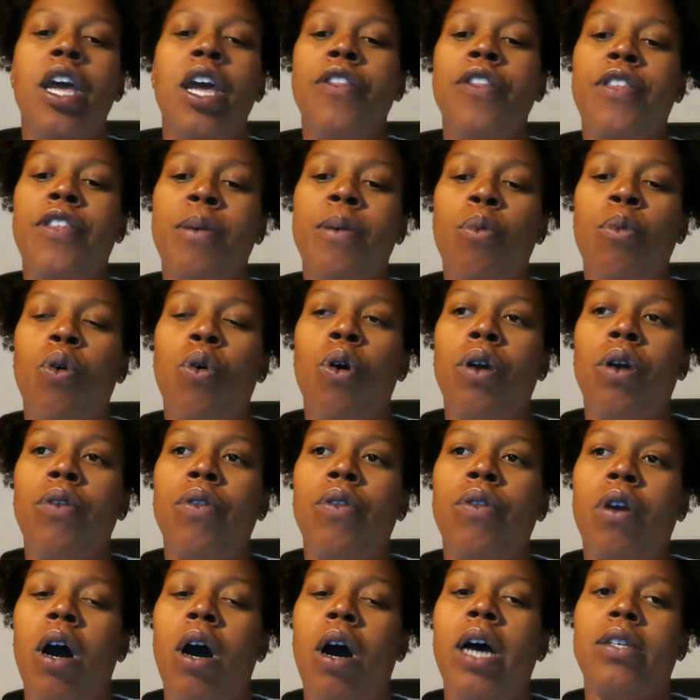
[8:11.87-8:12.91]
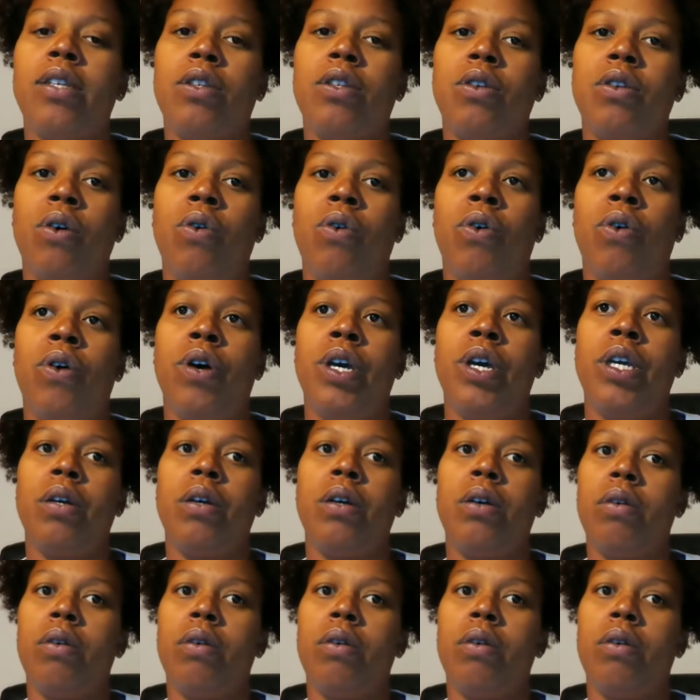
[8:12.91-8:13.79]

the more the costs are going